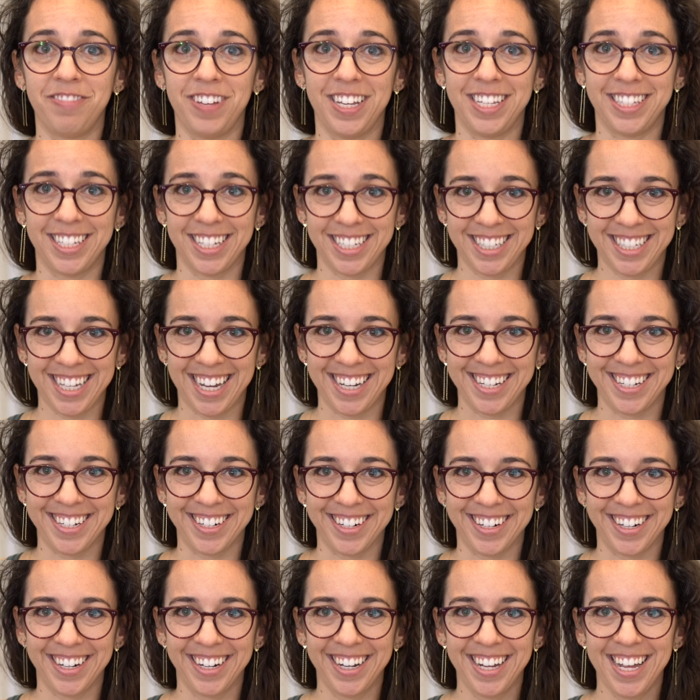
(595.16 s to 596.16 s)
Visa
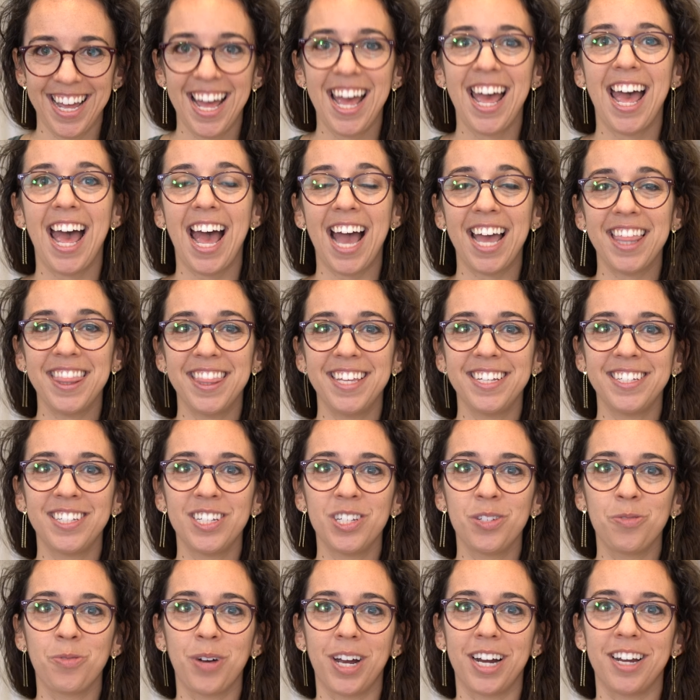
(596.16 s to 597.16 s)
Center. And this
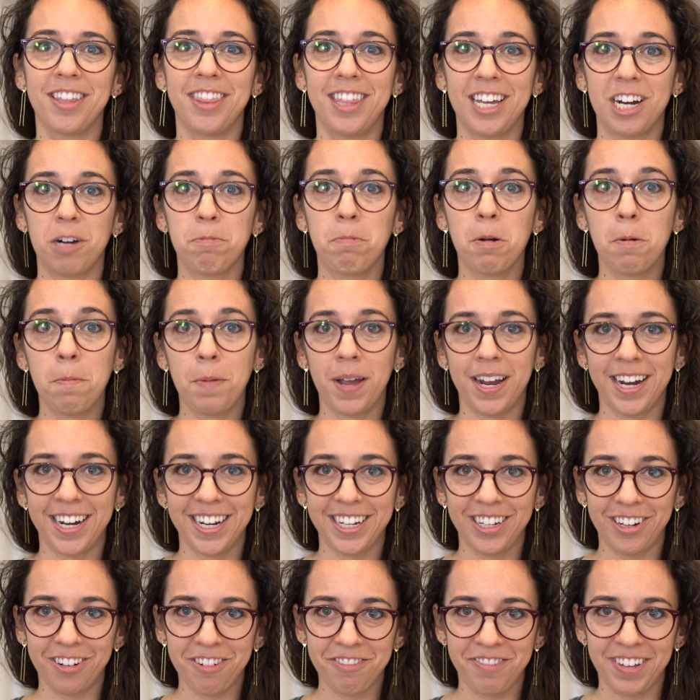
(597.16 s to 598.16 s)
is where they're
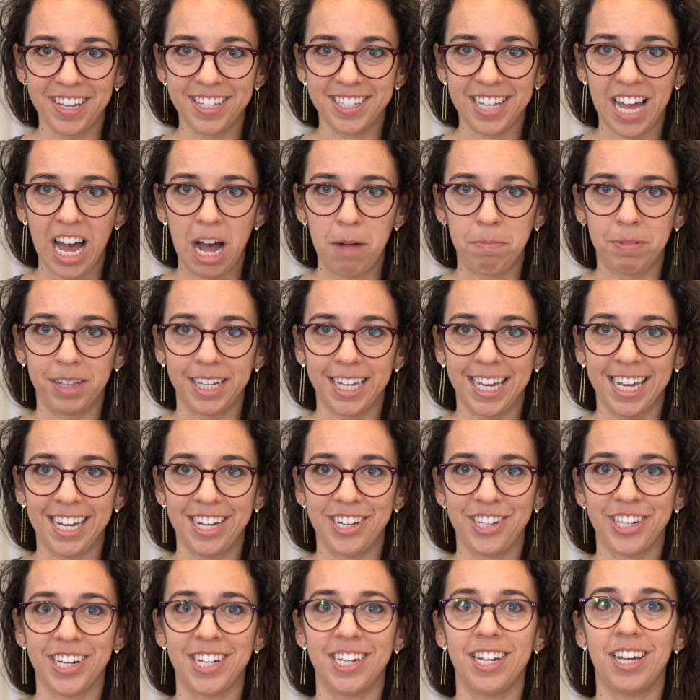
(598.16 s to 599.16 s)
preparing your visa
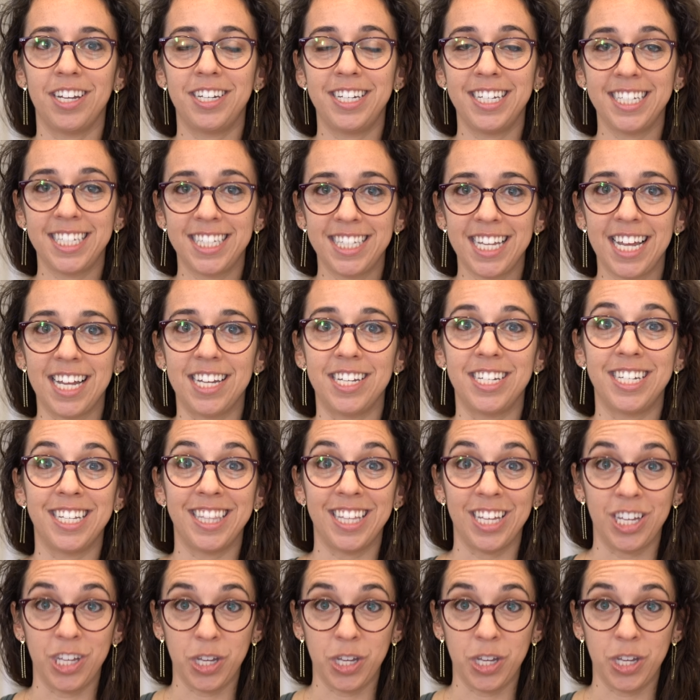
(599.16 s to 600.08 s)
application to send to the